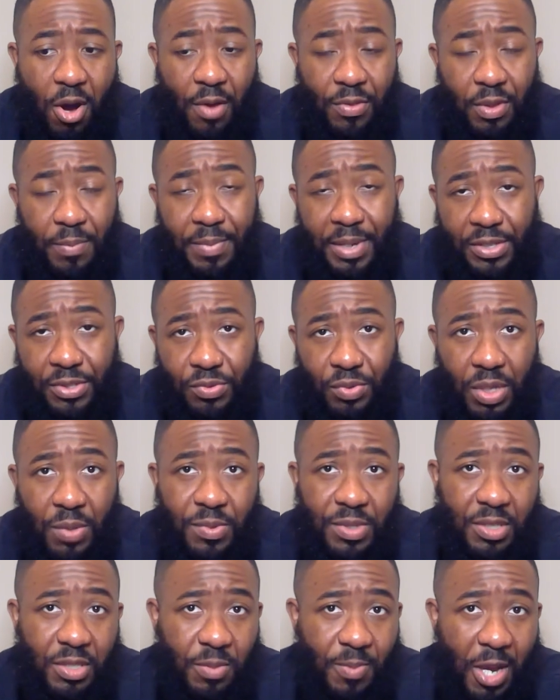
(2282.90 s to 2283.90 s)
on the big screen
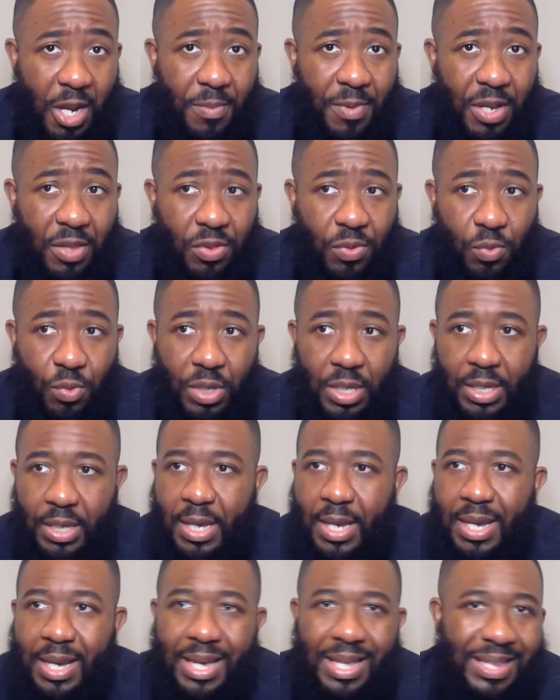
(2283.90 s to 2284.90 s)
was in Spider-Man
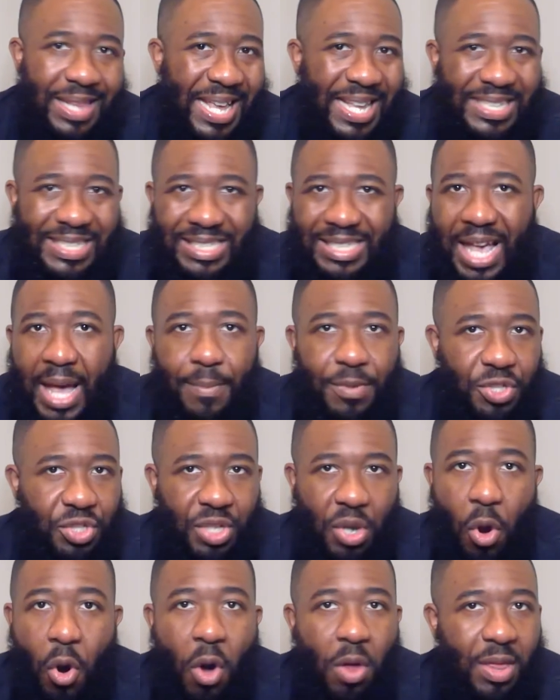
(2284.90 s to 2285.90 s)
three, they
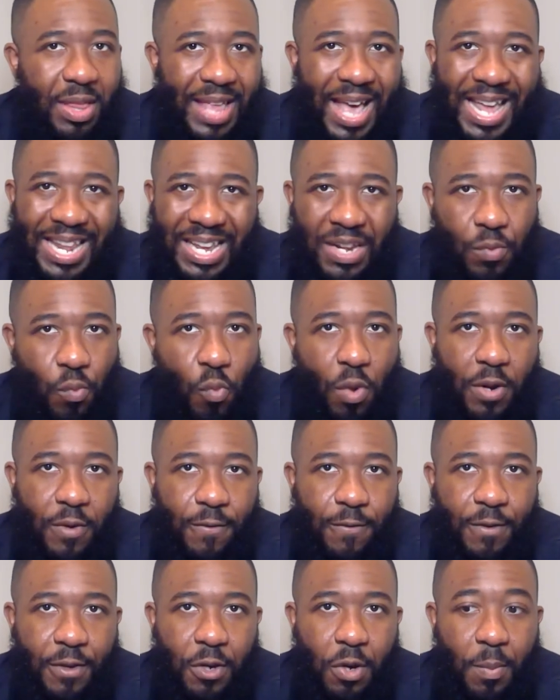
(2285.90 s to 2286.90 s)
established all of that in
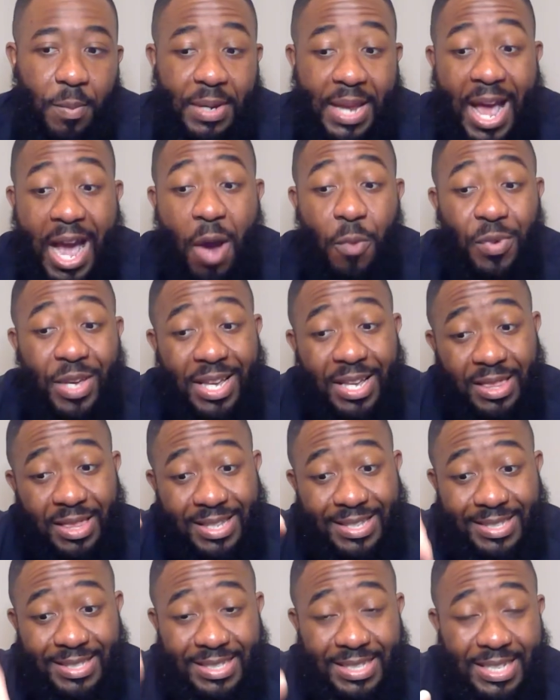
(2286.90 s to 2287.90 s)
one film. Now we get
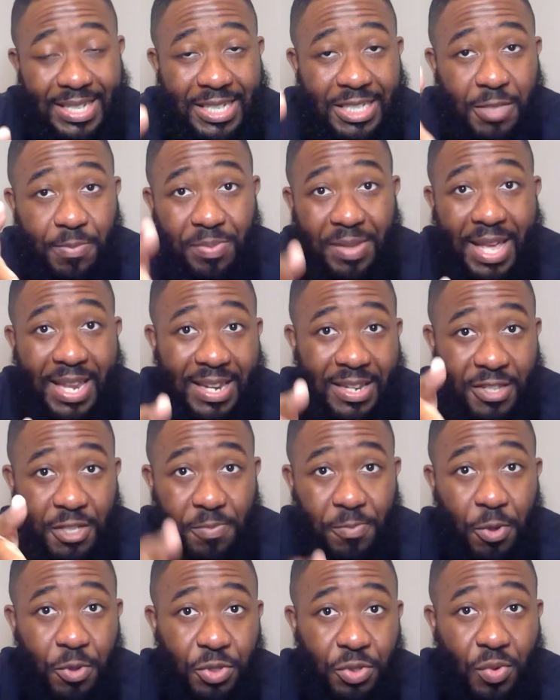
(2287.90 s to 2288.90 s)
the seeds planted in
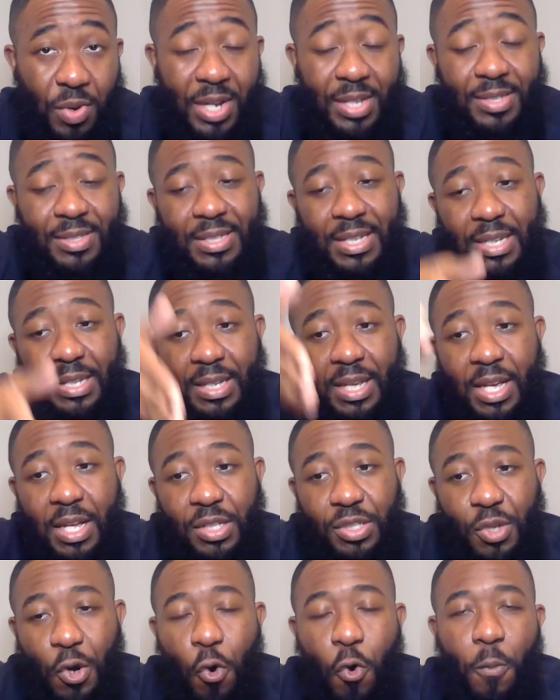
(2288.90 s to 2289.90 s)
this post-credit scene
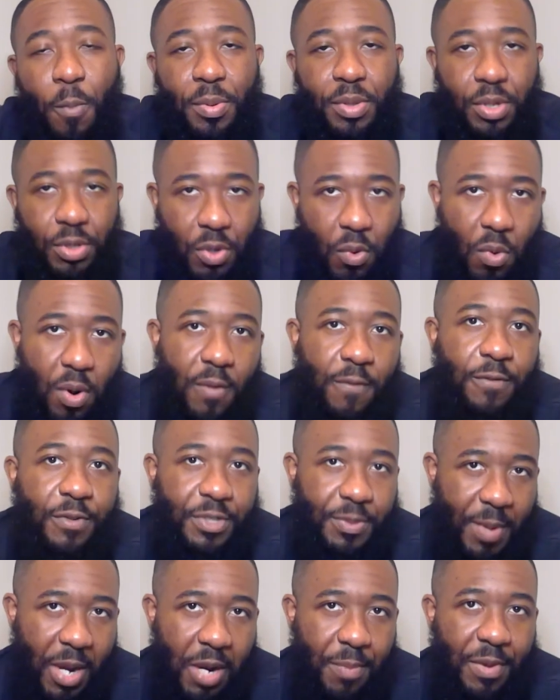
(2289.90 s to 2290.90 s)
to open the door up
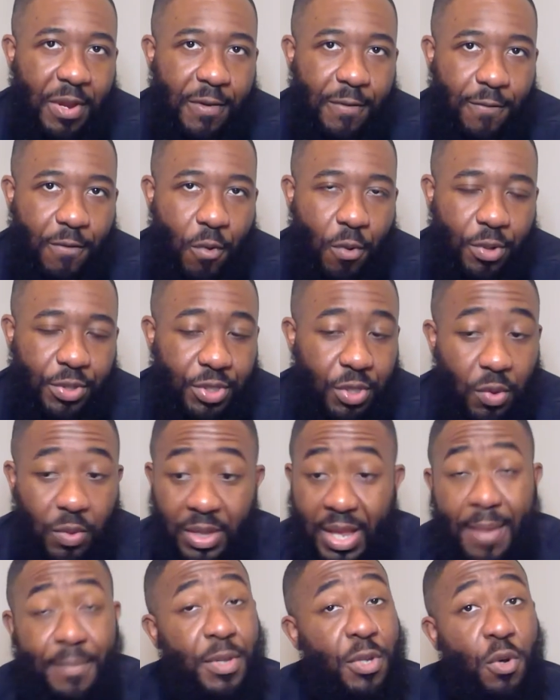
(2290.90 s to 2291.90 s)
for Spider-Man four. So
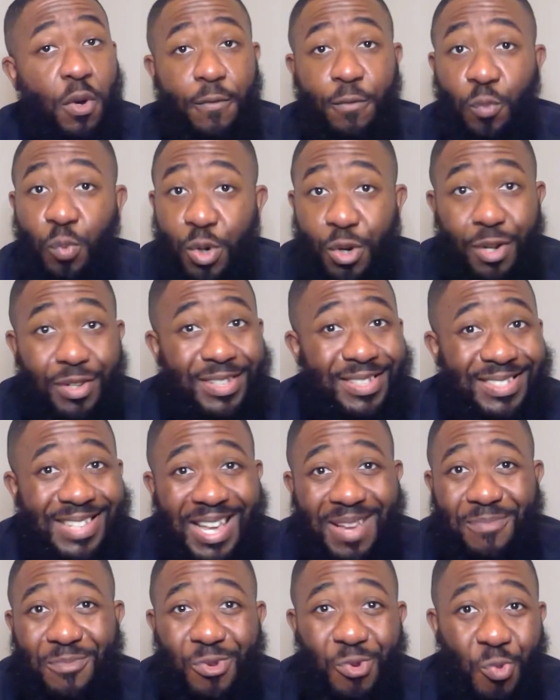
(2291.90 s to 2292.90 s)
let me know if we're on the
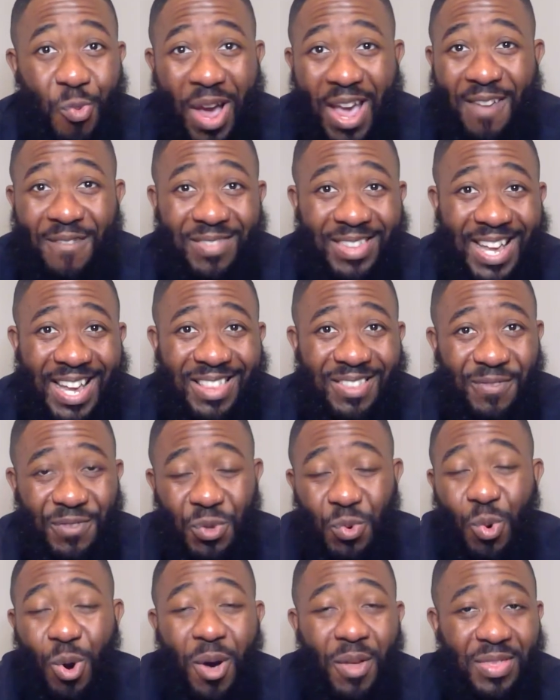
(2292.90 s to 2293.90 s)
same wavelength, if
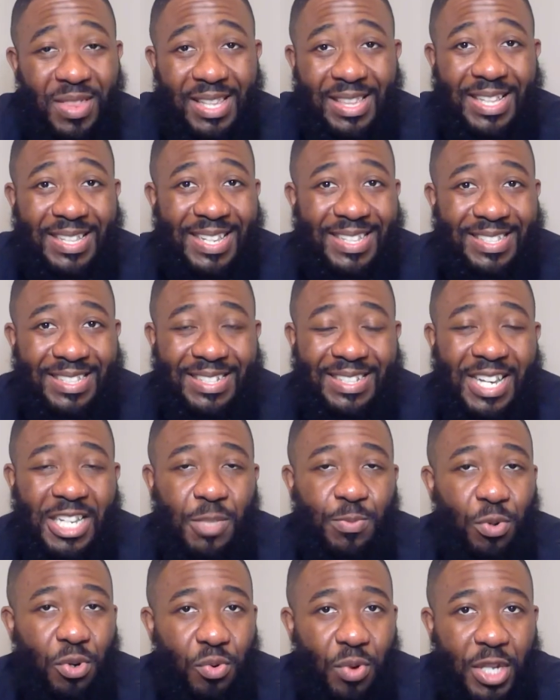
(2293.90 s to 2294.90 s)
you all think that that's the
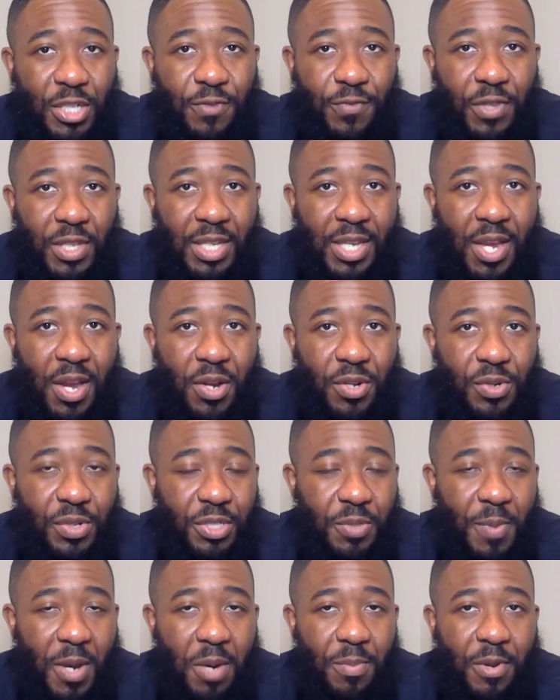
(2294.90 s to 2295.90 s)
next progression for the character
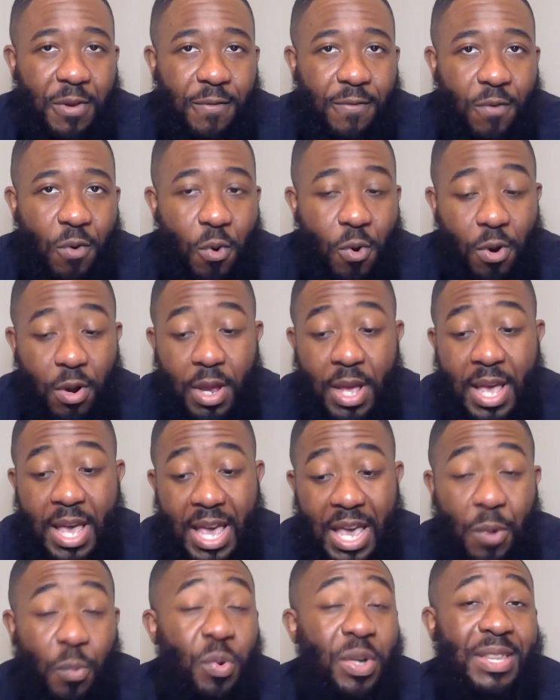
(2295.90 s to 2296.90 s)
in Spider-Man four
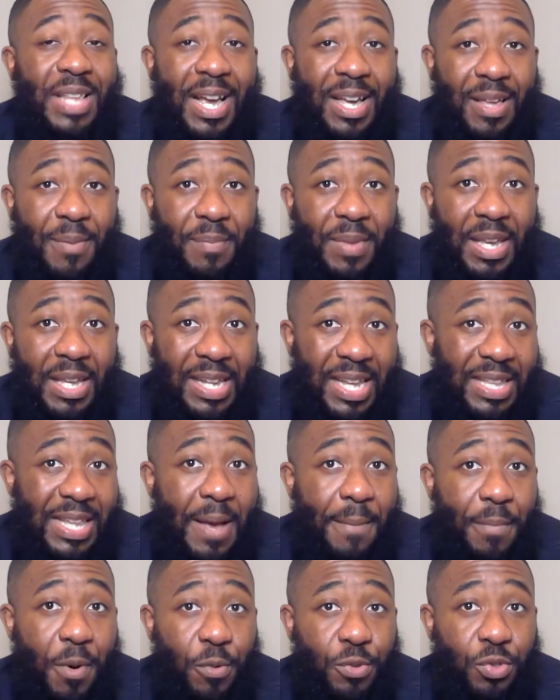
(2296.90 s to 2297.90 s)
and what that can mean in
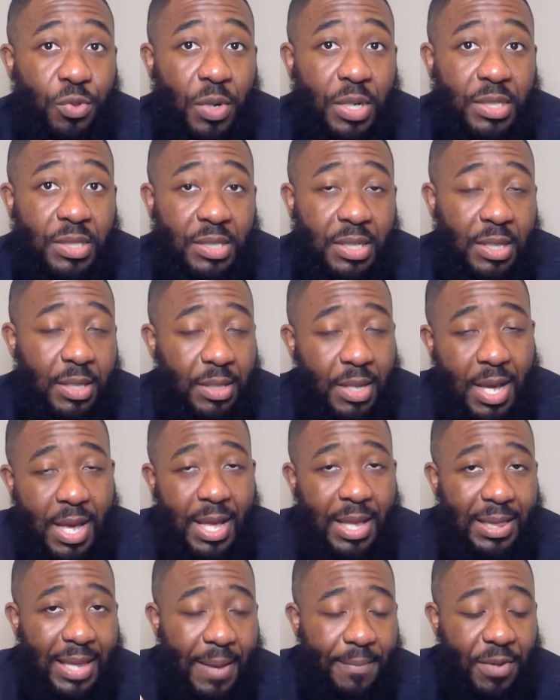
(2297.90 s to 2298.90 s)
that post-credit scene.
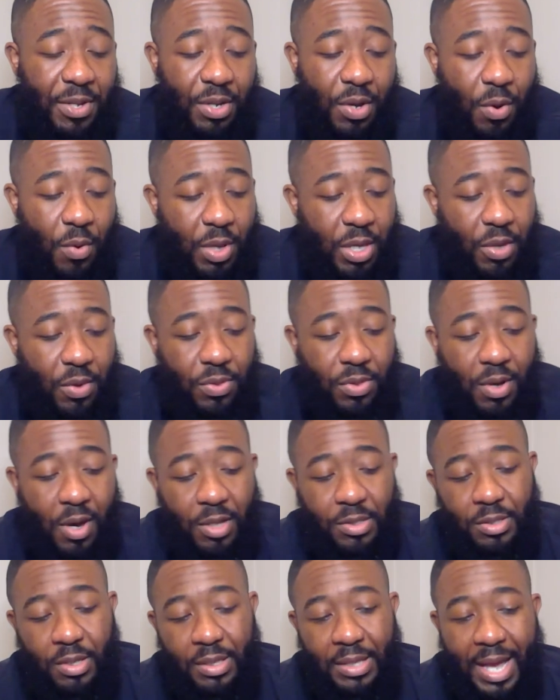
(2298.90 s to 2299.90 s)
Let me know your
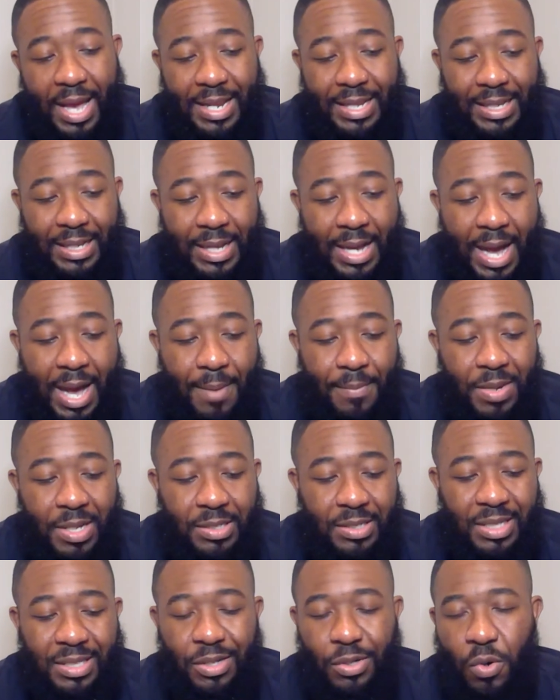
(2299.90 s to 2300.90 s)
thoughts on that in the
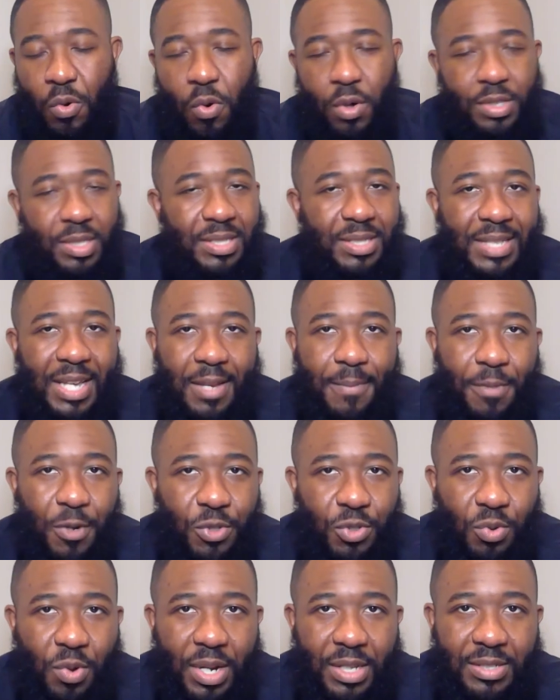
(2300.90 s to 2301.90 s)
comments. And then, of course, the second
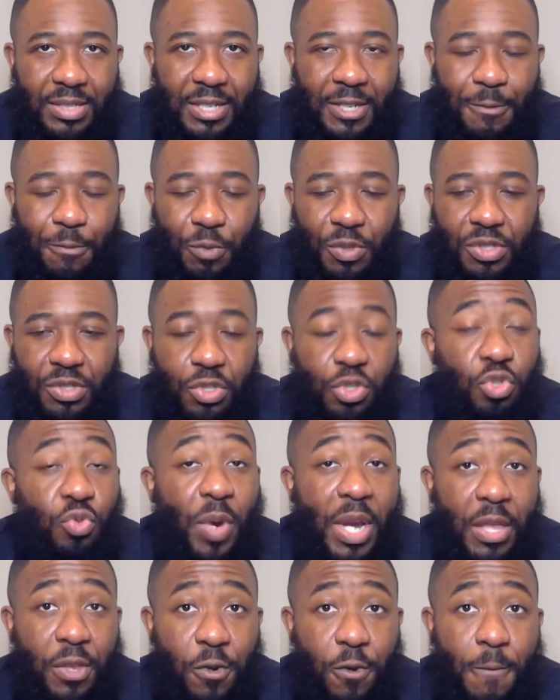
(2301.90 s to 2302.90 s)
post-credit scene was the
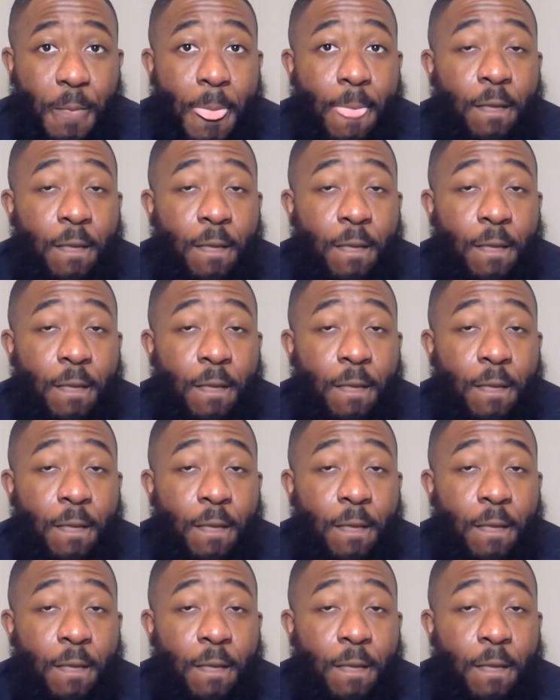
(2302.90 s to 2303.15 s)
trailer